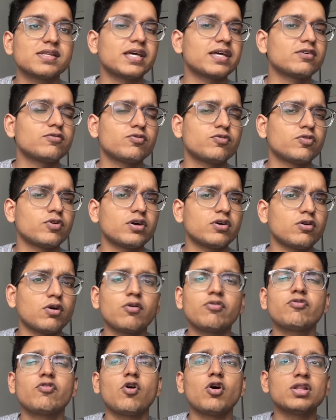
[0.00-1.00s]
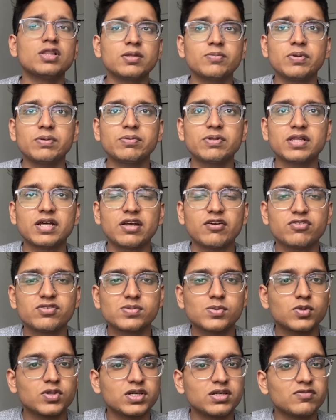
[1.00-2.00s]
Like, of all the people that I've
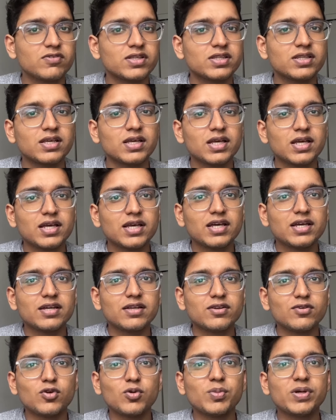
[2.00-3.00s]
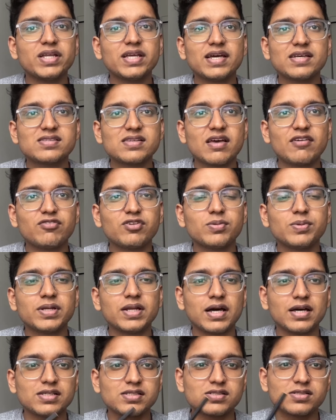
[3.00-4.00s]
spoken with, nobody has ever been
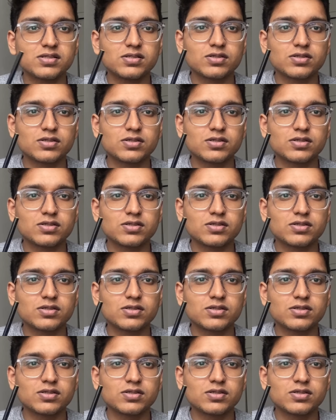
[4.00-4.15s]
asked